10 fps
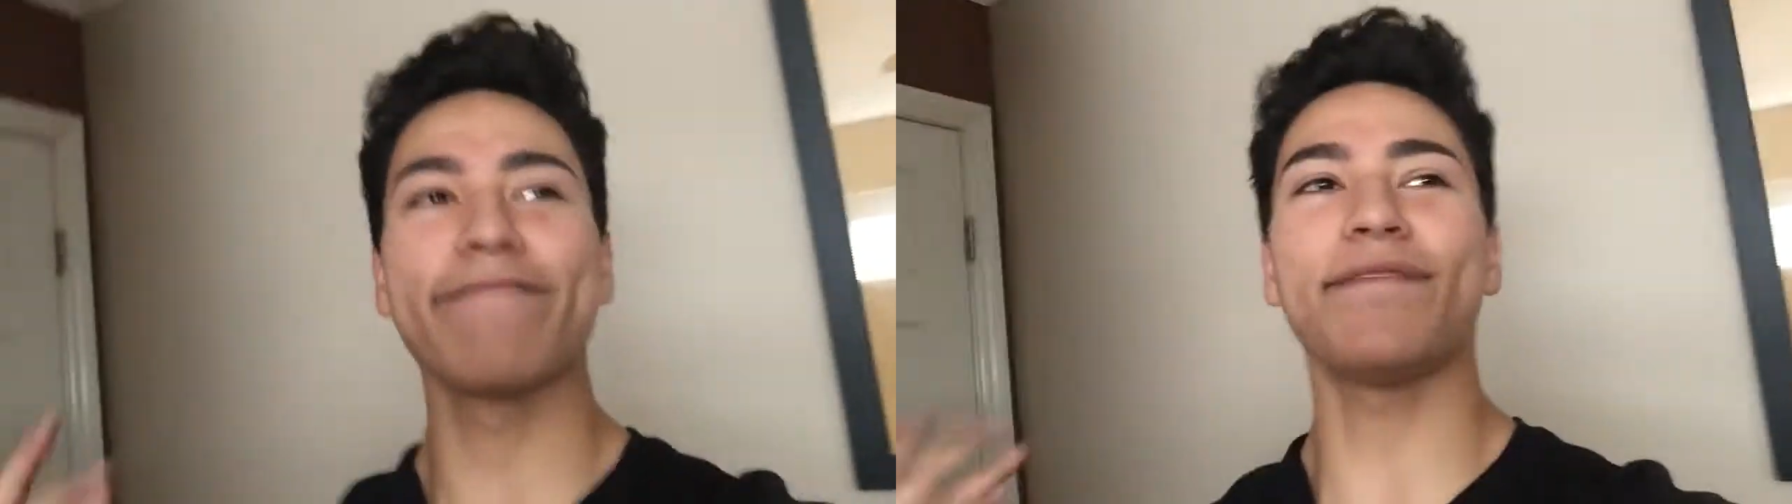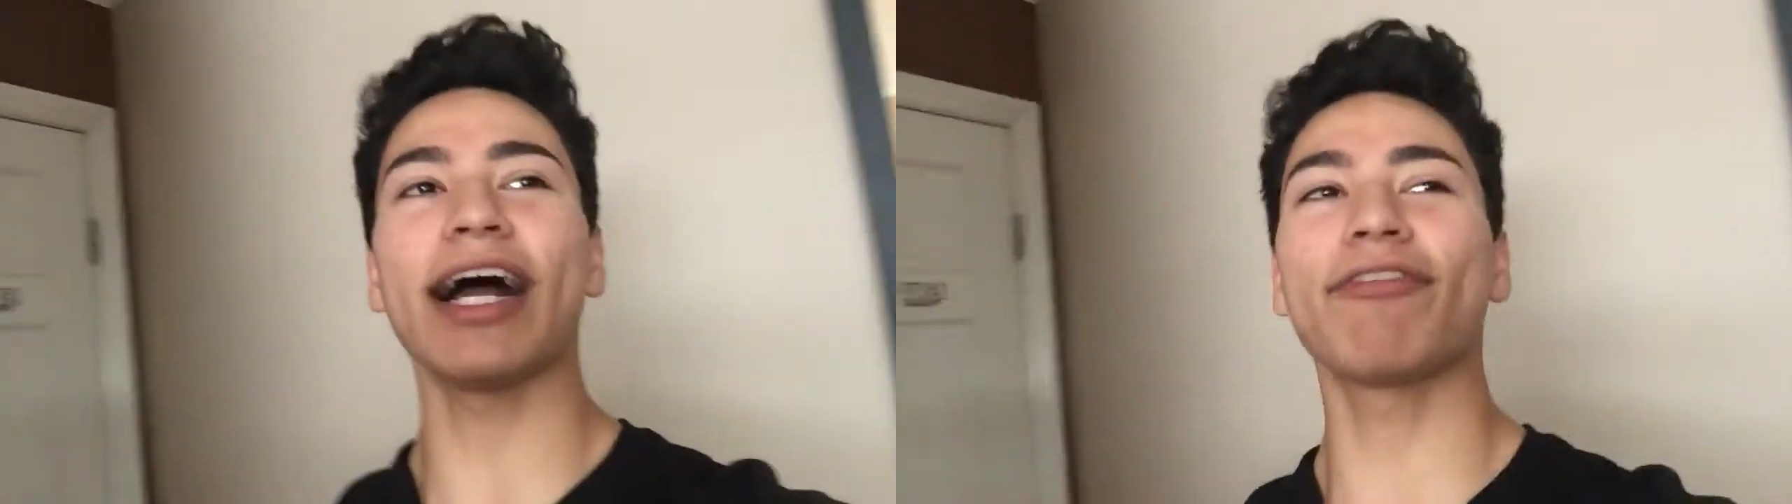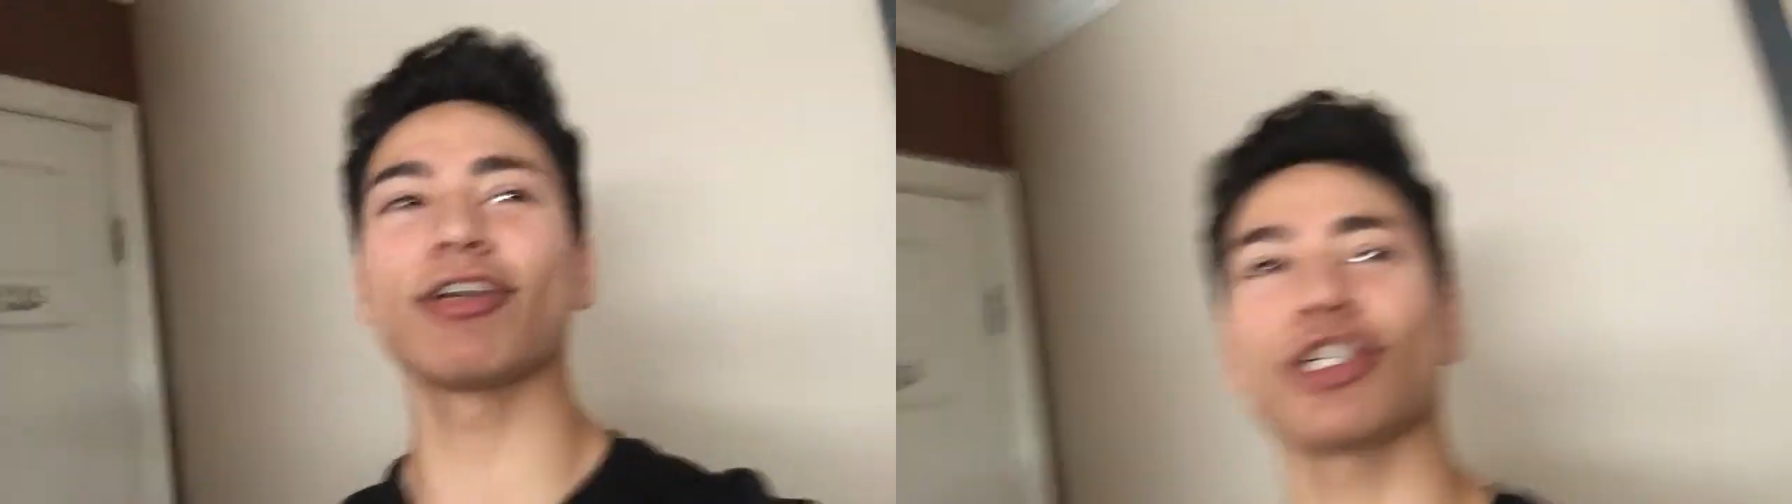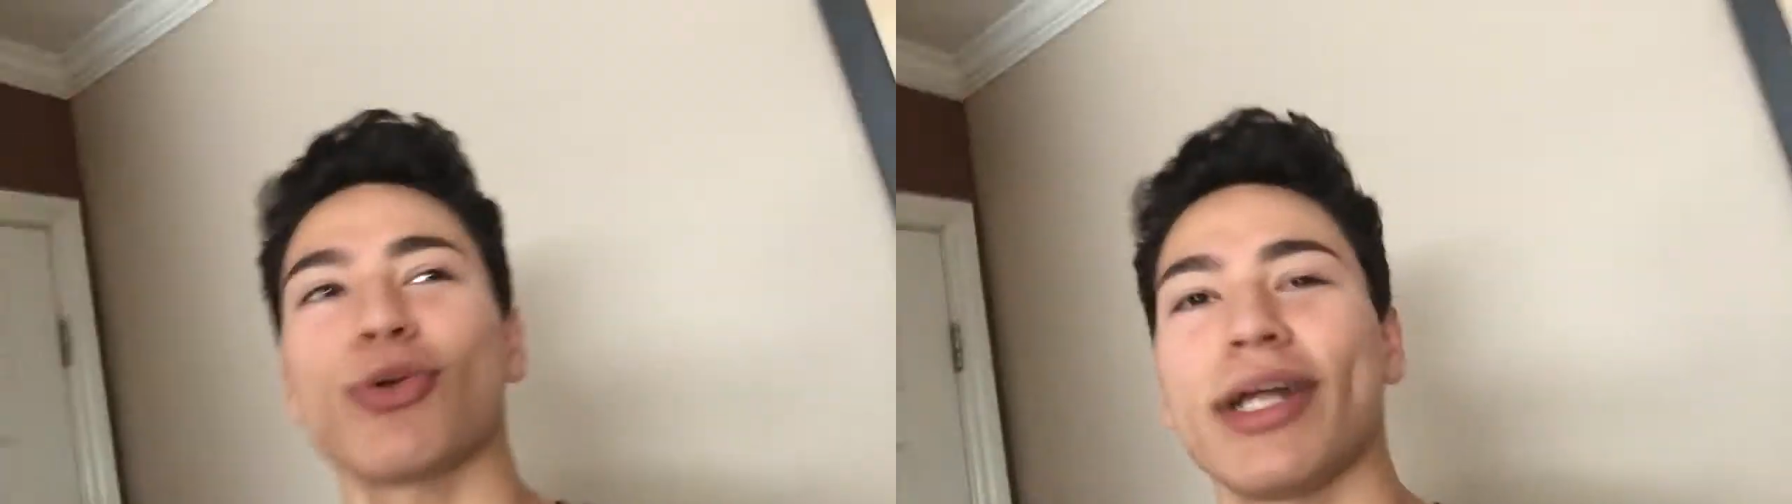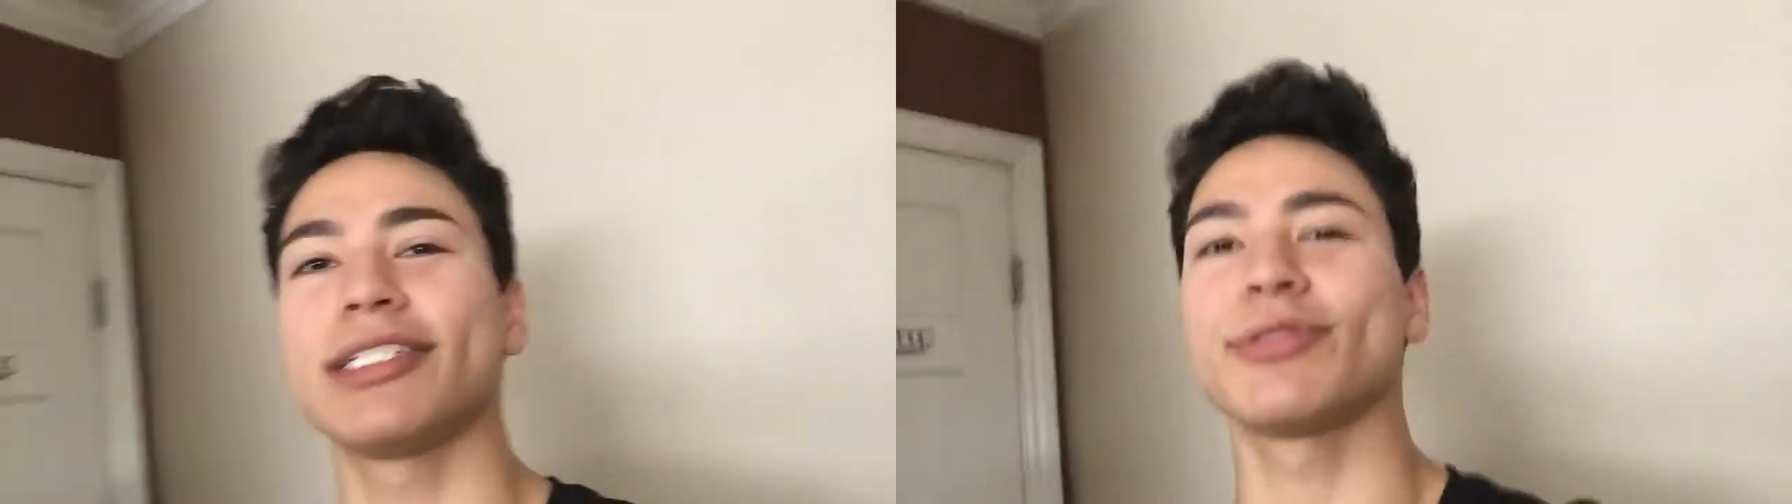
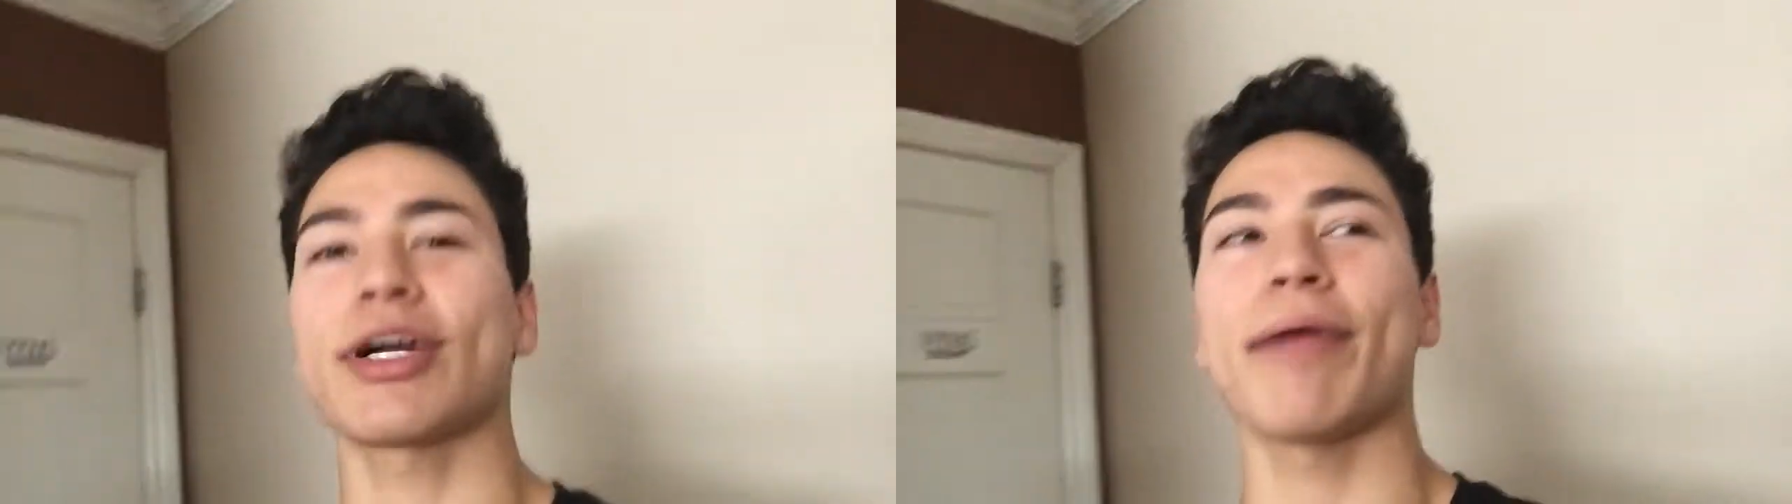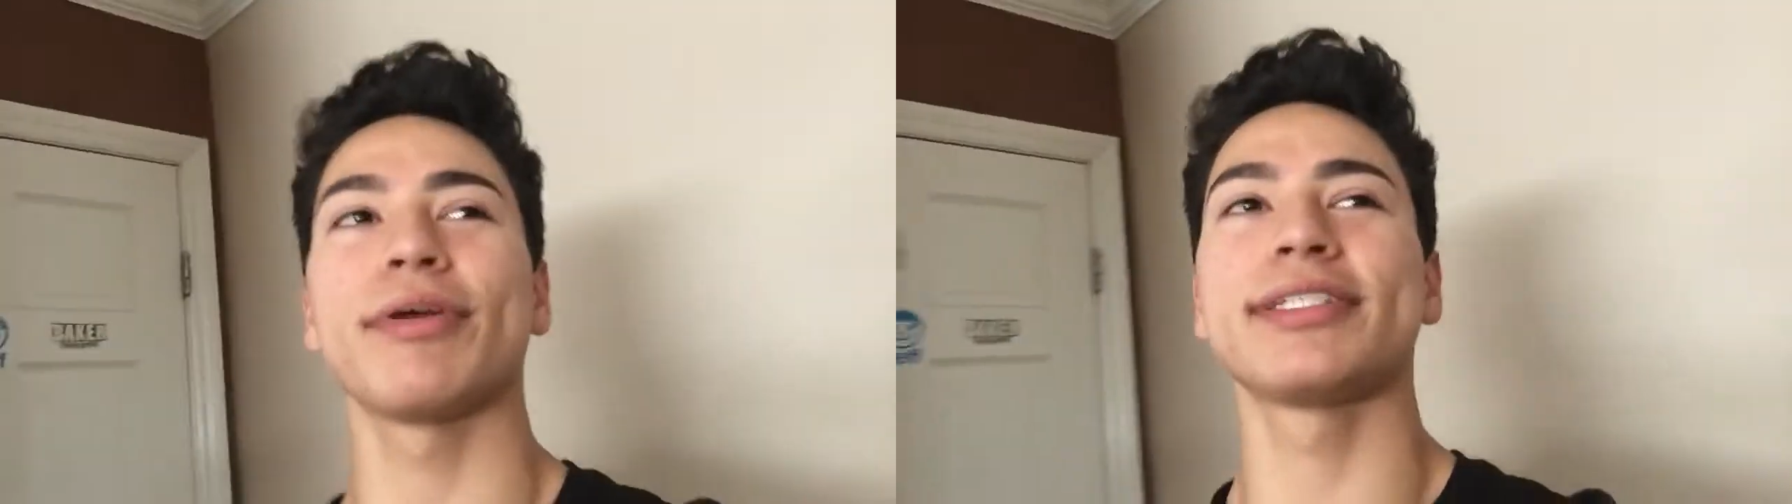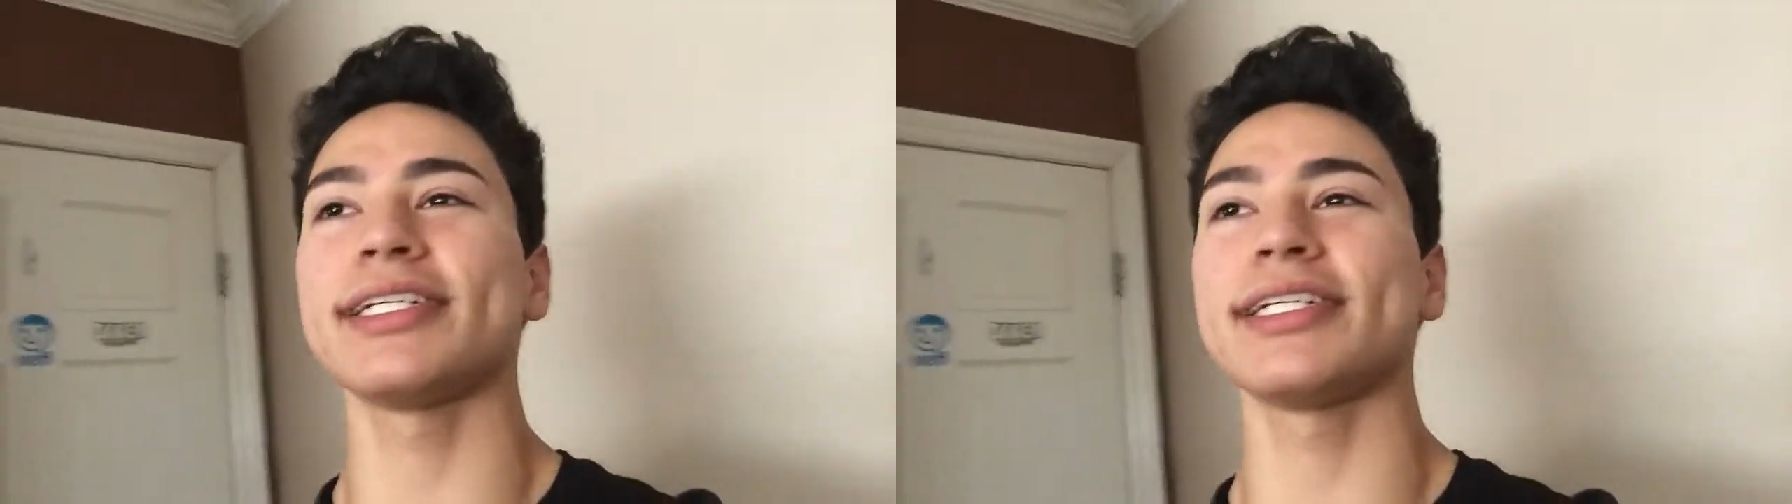520 subscribers.